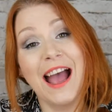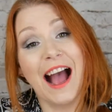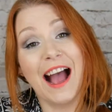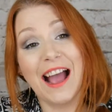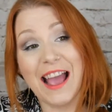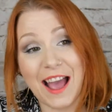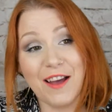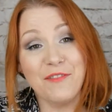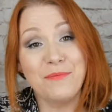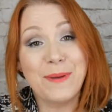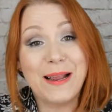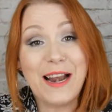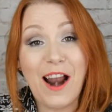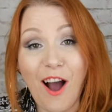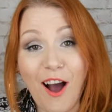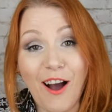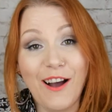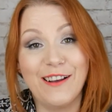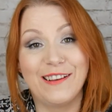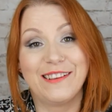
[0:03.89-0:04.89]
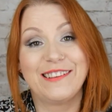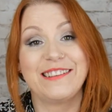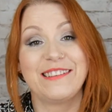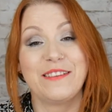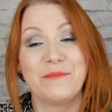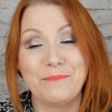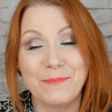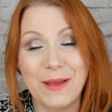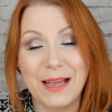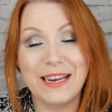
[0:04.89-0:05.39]
I have been
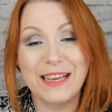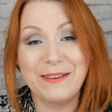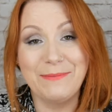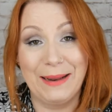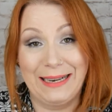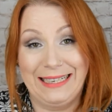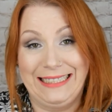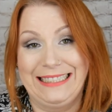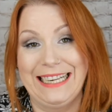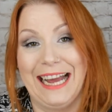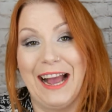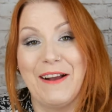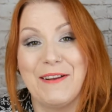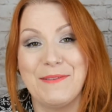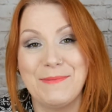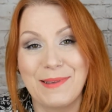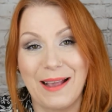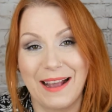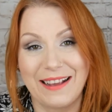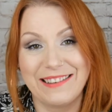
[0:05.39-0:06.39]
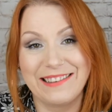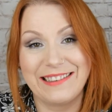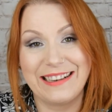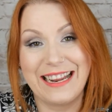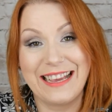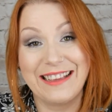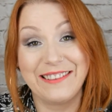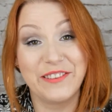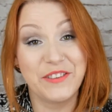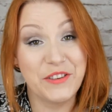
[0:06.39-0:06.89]
asked many times
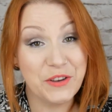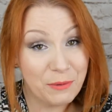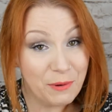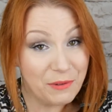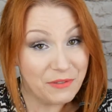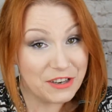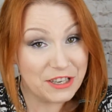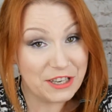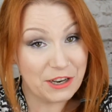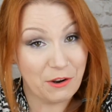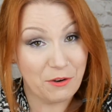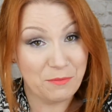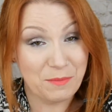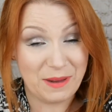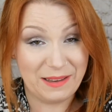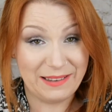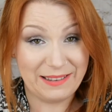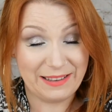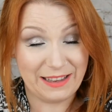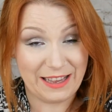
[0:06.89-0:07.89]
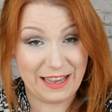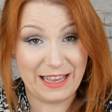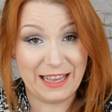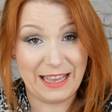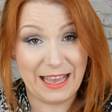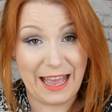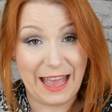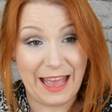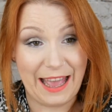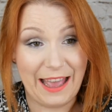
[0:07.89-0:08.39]
actually to do a video on my
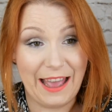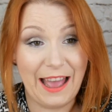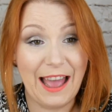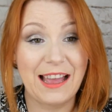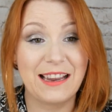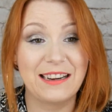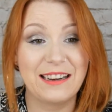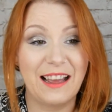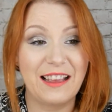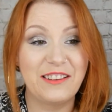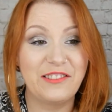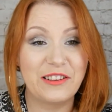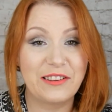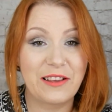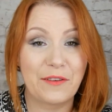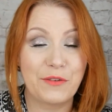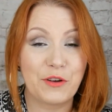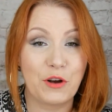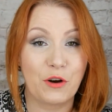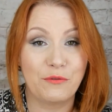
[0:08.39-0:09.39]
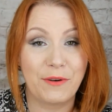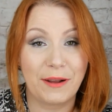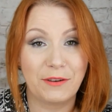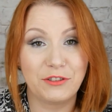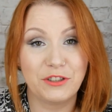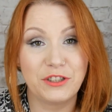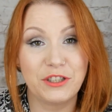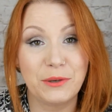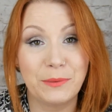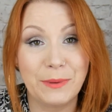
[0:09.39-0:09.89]
skincare and I just haven't got
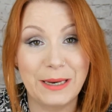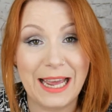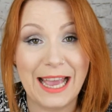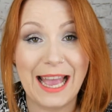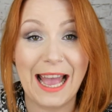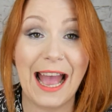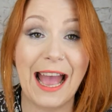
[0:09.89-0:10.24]
around to doing it.